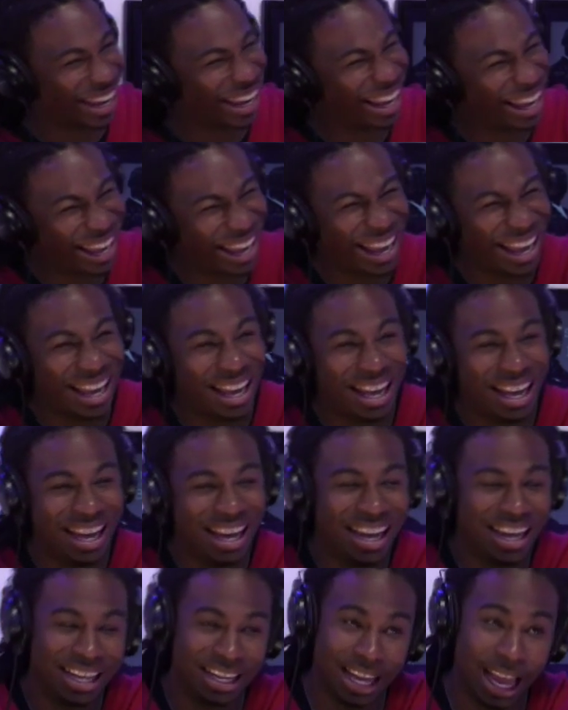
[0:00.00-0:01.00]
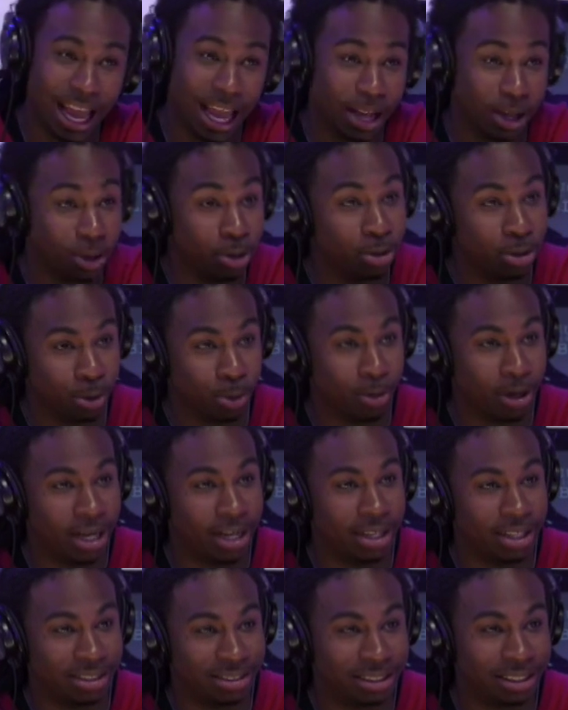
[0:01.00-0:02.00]
Right. Right. Yeah. You you
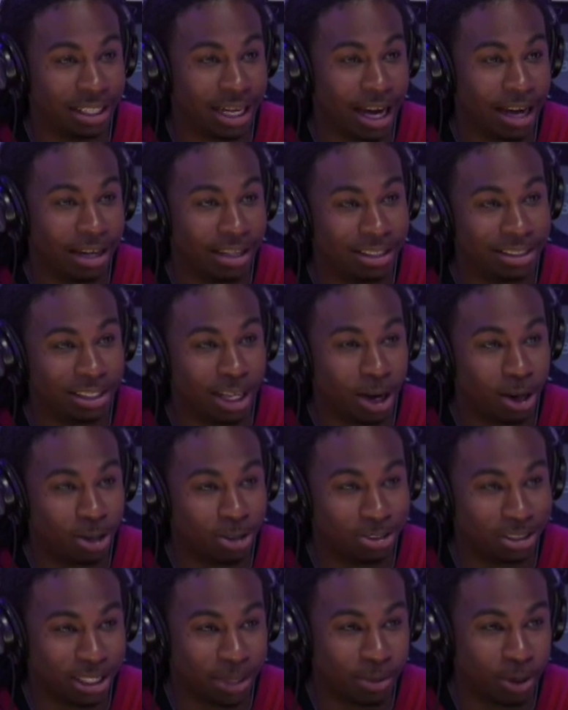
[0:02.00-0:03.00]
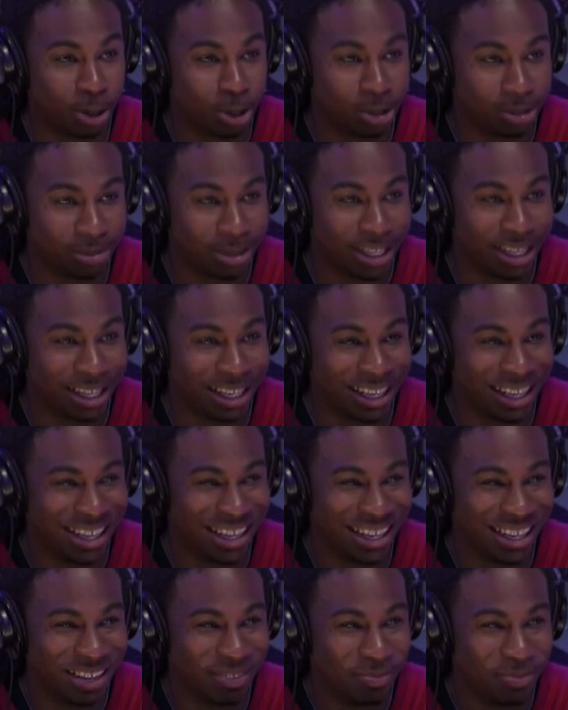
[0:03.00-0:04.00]
ready to sit down and listen to all those demos? Oh man? my
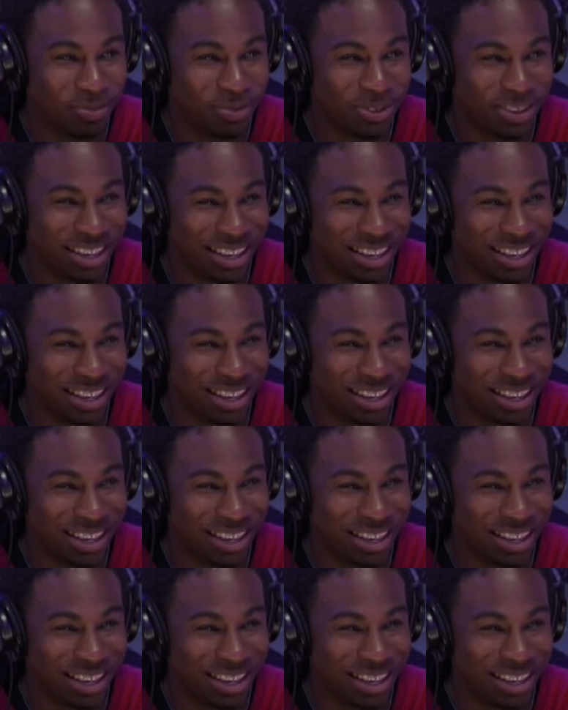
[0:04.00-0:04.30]
gosh,